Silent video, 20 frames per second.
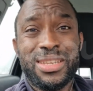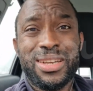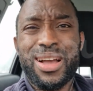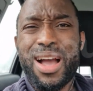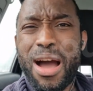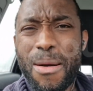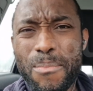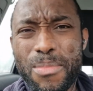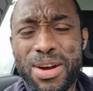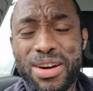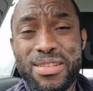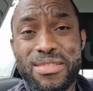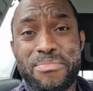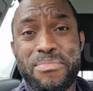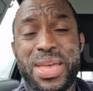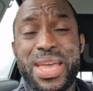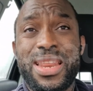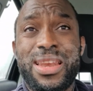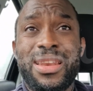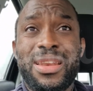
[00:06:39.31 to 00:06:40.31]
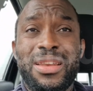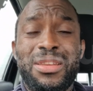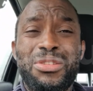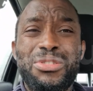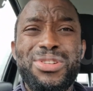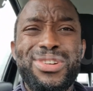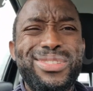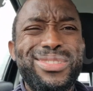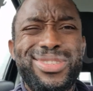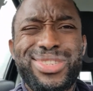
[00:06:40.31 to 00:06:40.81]
Come on, man. You
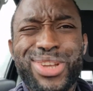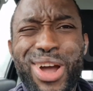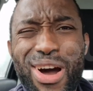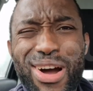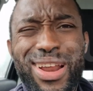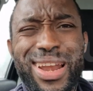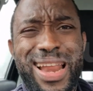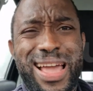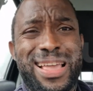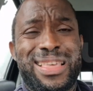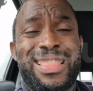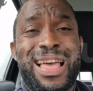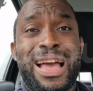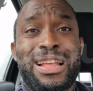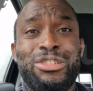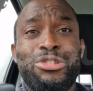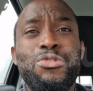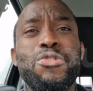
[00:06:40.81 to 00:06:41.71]
don't talk like that.